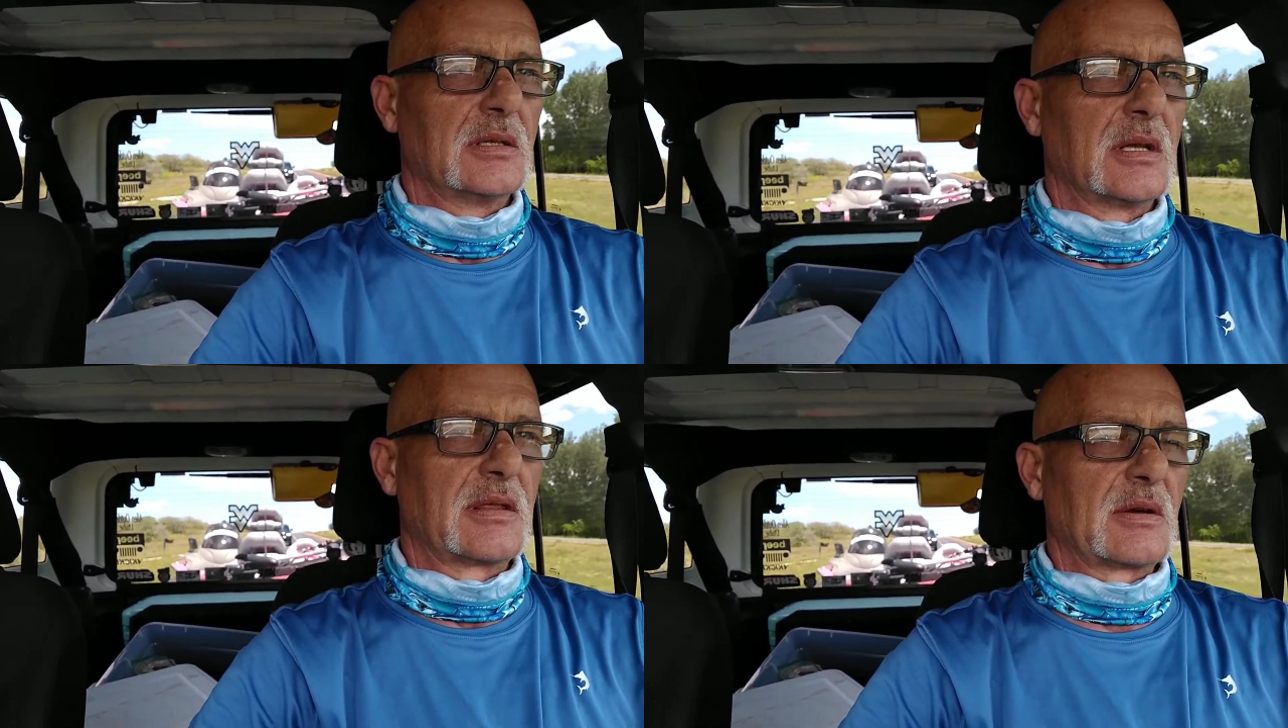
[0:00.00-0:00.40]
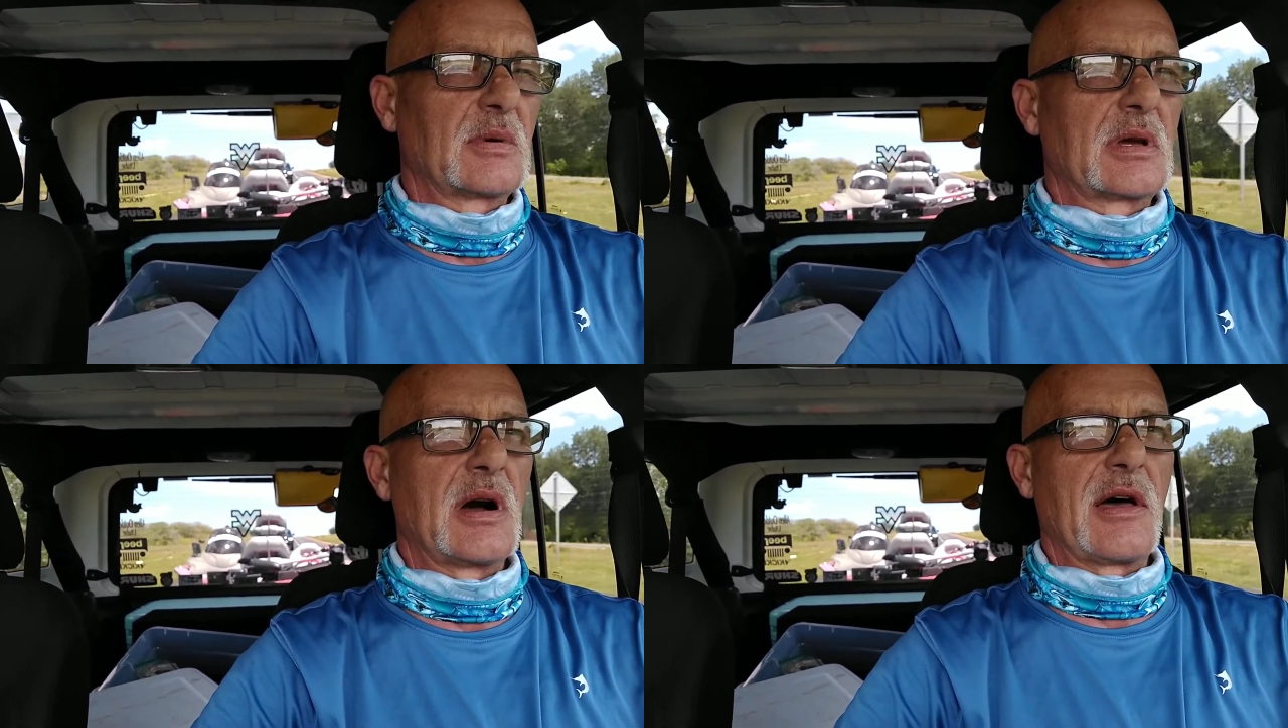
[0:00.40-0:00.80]
I think
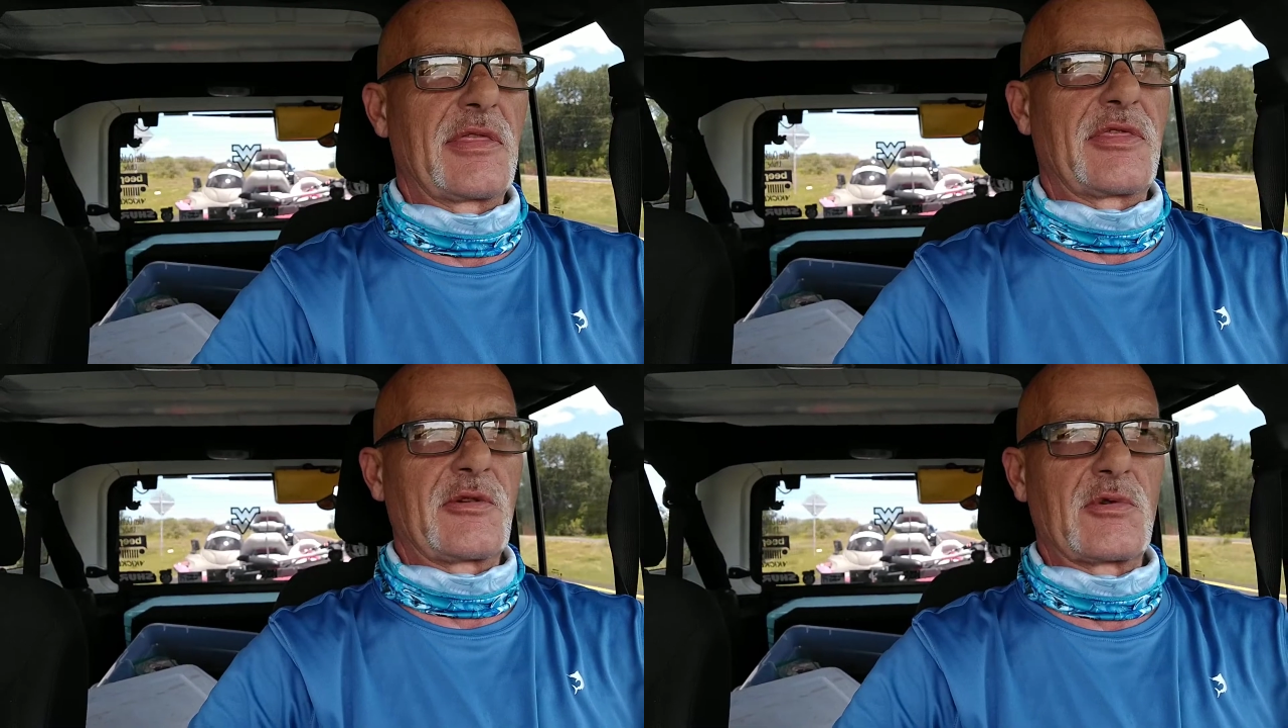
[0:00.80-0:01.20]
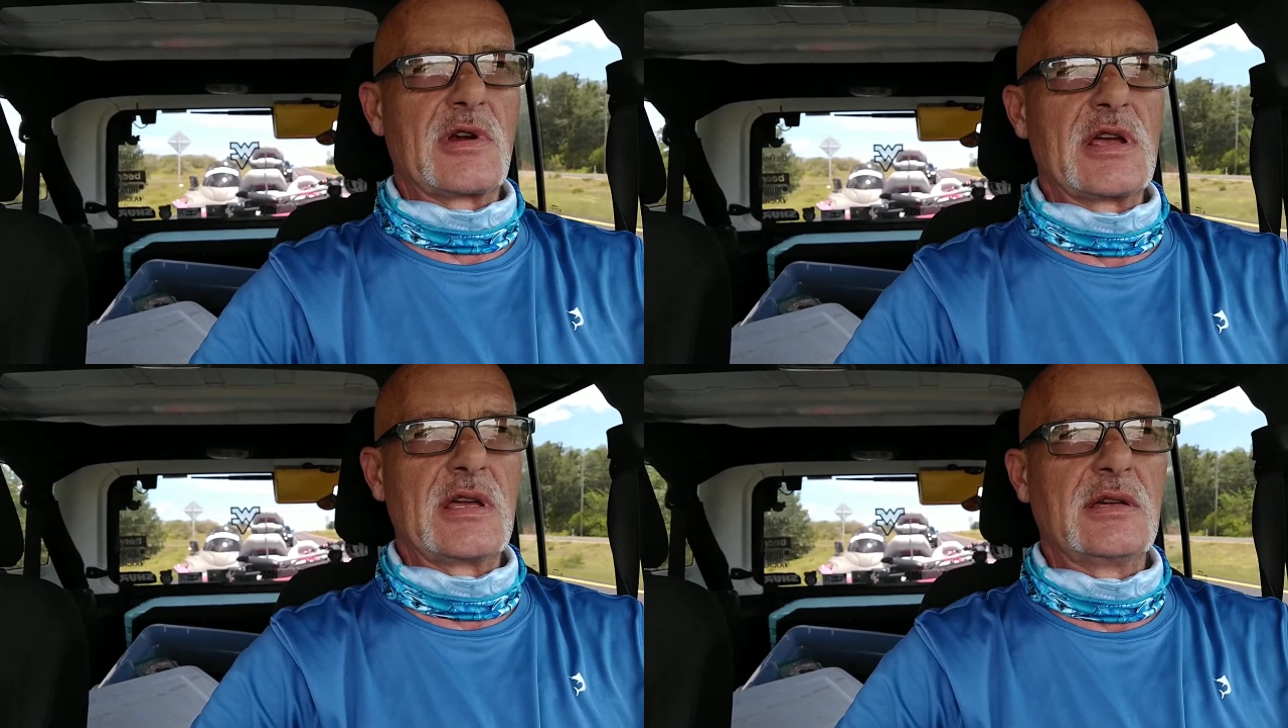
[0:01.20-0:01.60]
we caught
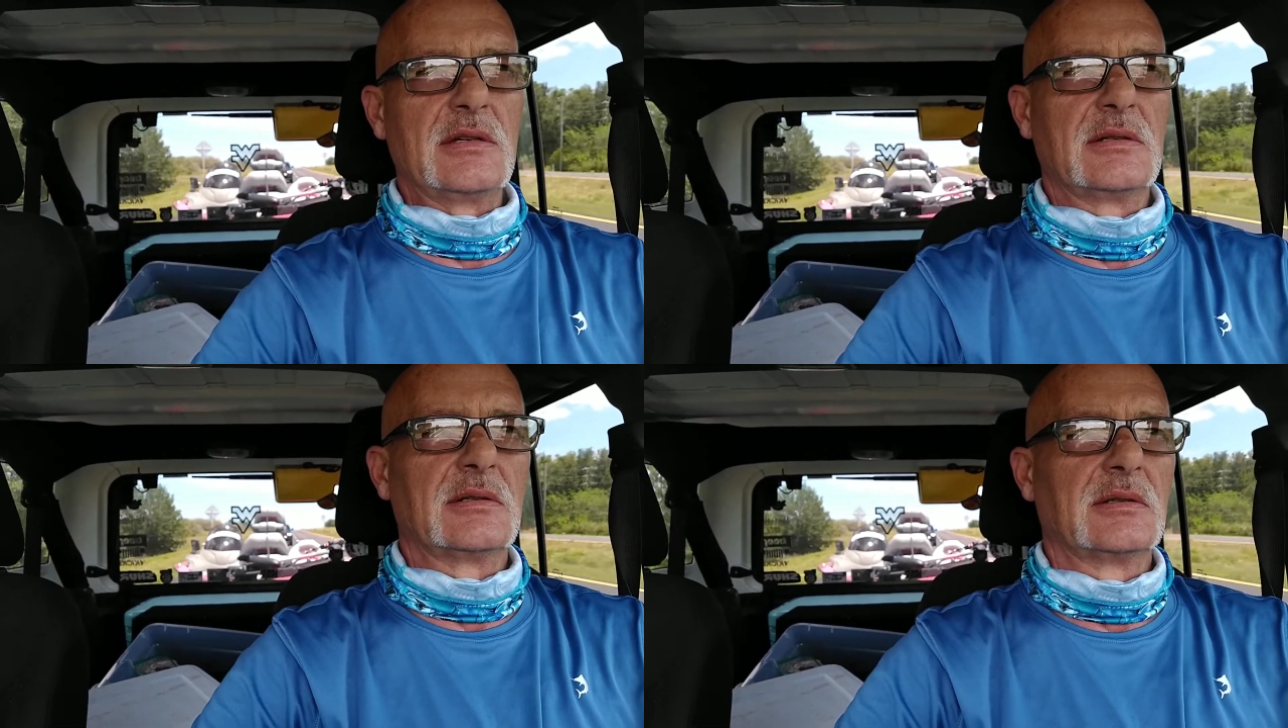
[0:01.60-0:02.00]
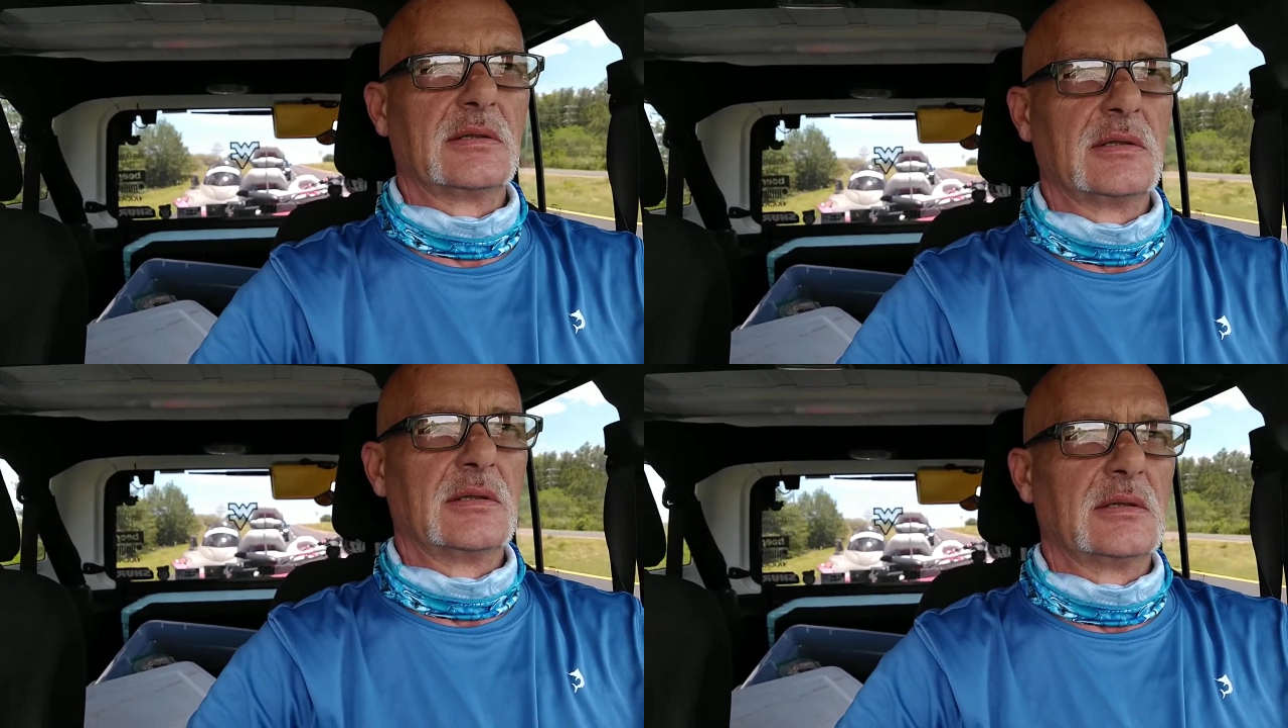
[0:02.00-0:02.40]
three.
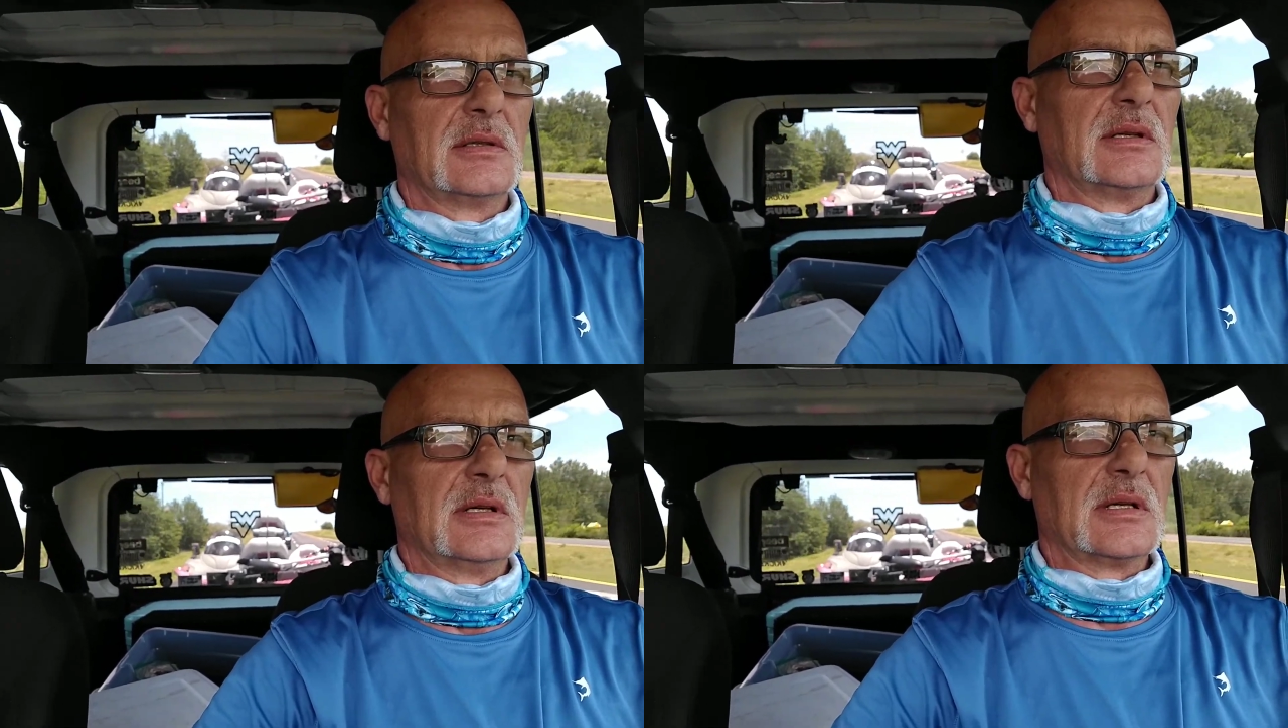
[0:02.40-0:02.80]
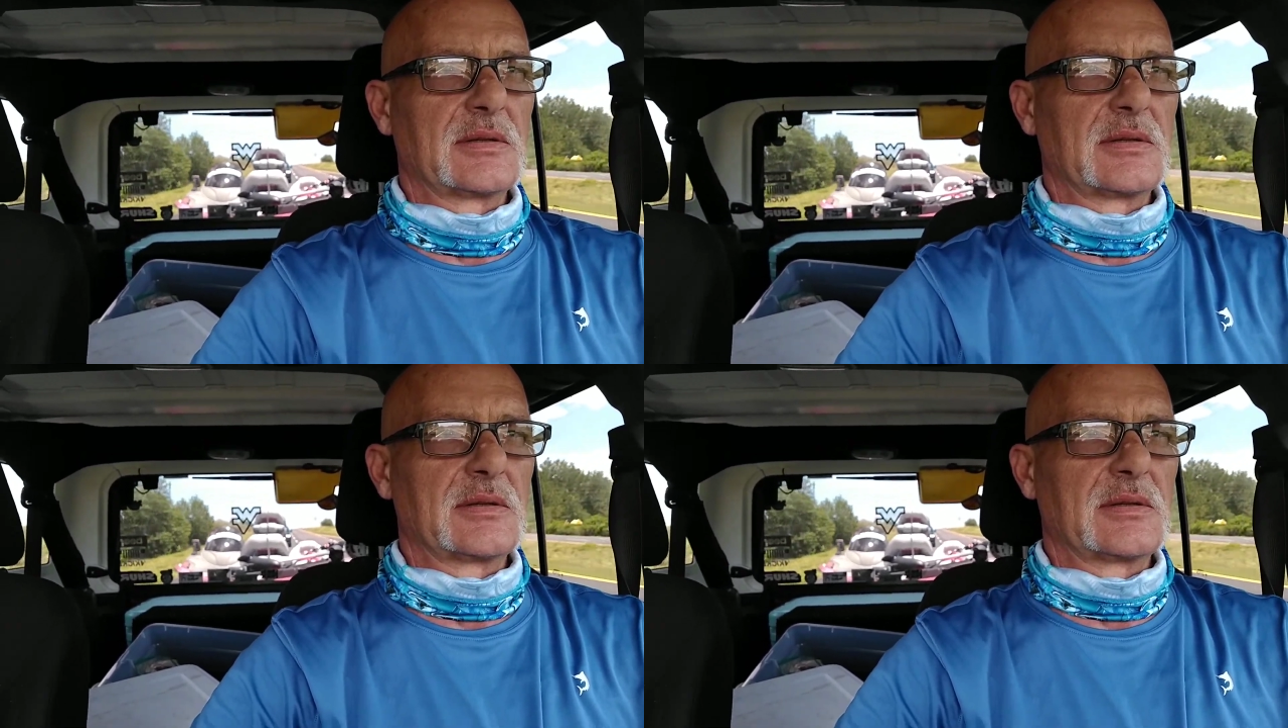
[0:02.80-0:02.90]
Uh,